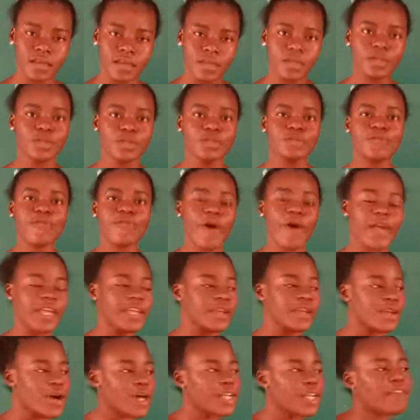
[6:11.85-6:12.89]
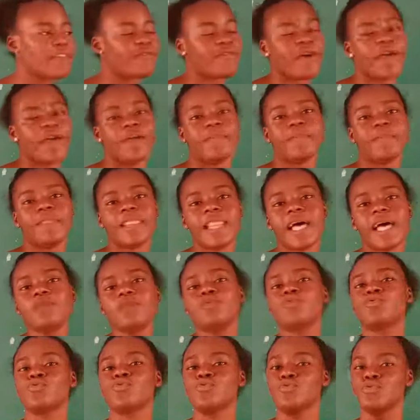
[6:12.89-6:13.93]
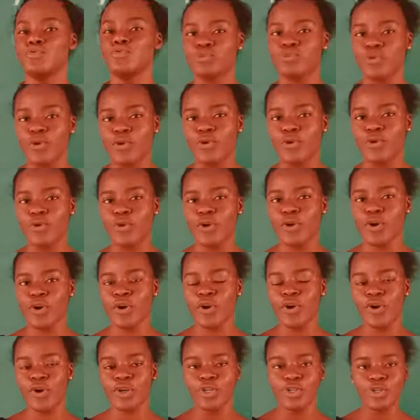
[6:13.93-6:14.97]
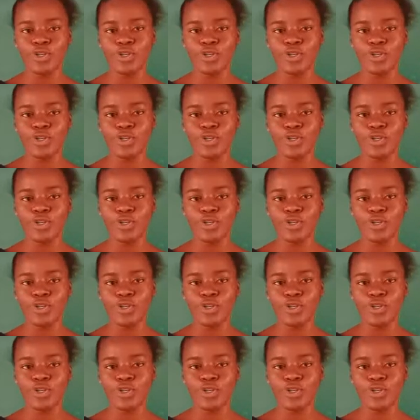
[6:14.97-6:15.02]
Good. For in order for a plant to grow,